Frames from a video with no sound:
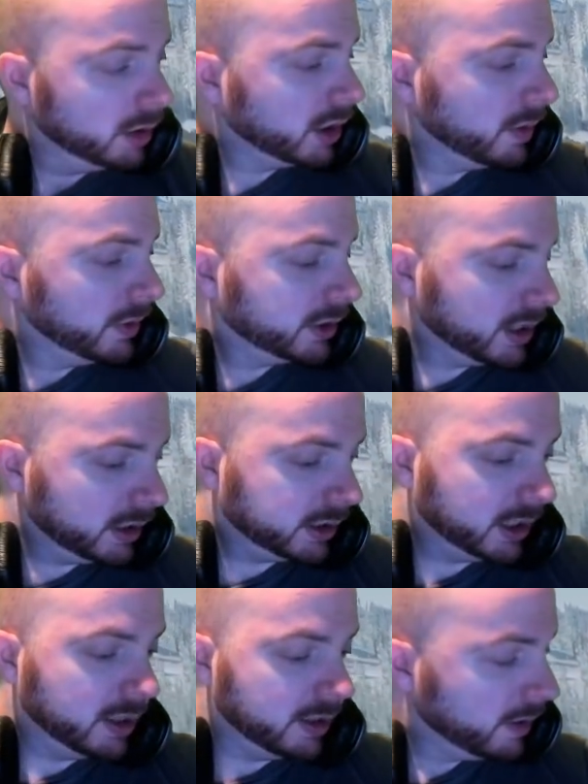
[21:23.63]
So the
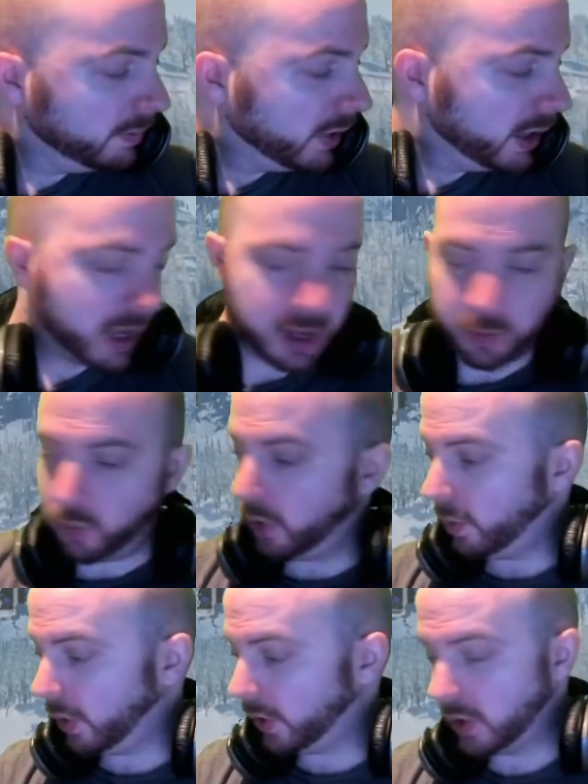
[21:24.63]
stitching in my hat
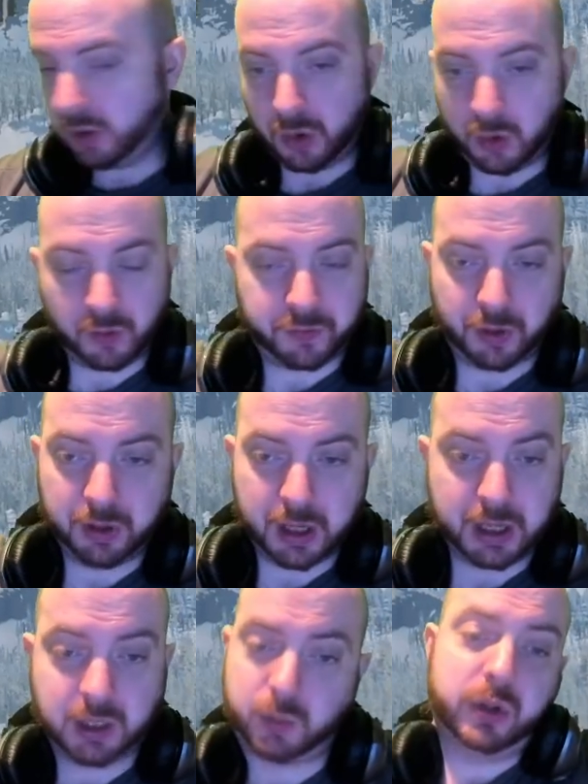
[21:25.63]
wasn't awful,
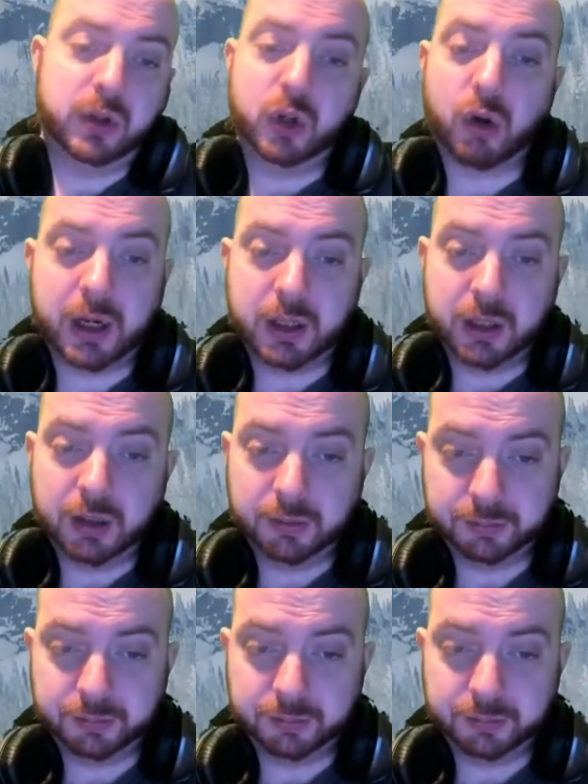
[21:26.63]
it just wasn't great.